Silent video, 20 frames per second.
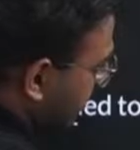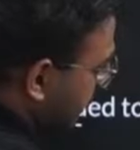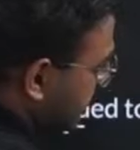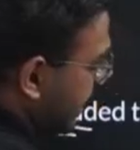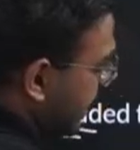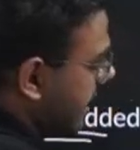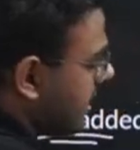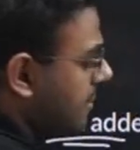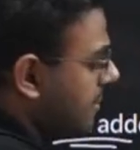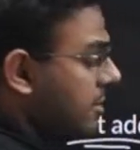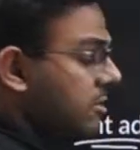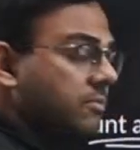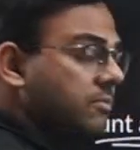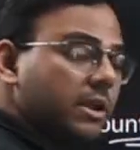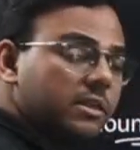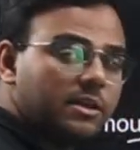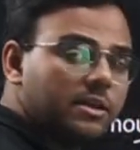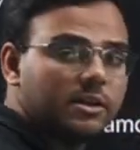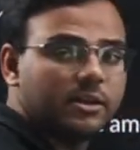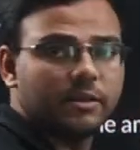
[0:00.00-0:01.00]
of the item is
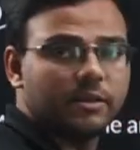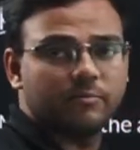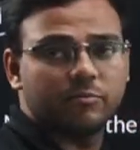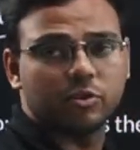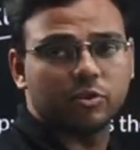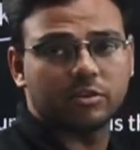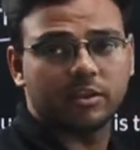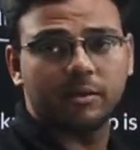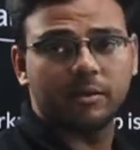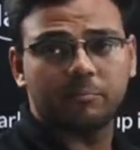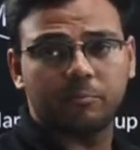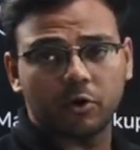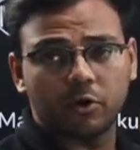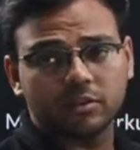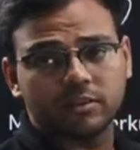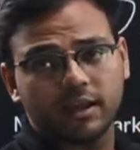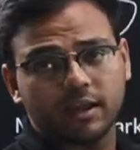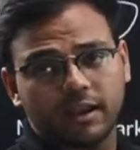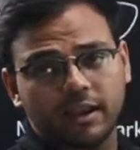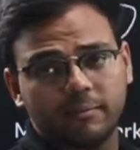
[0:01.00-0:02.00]
130. So they'll
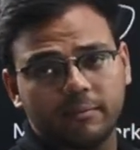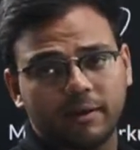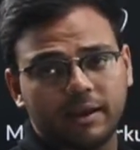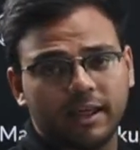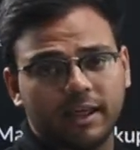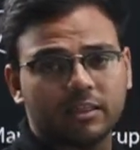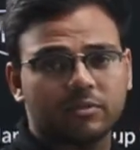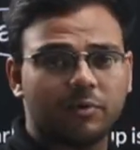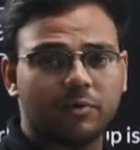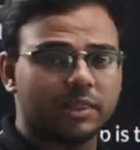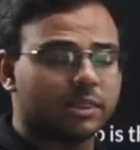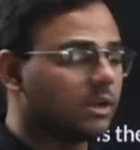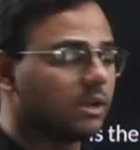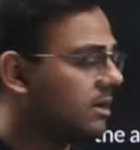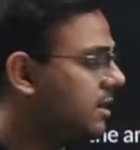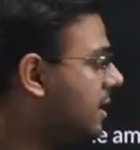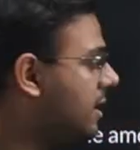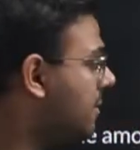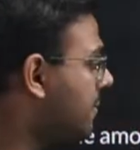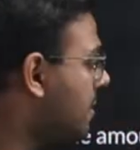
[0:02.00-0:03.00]
put the label as
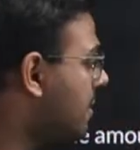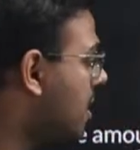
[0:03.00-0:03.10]
130.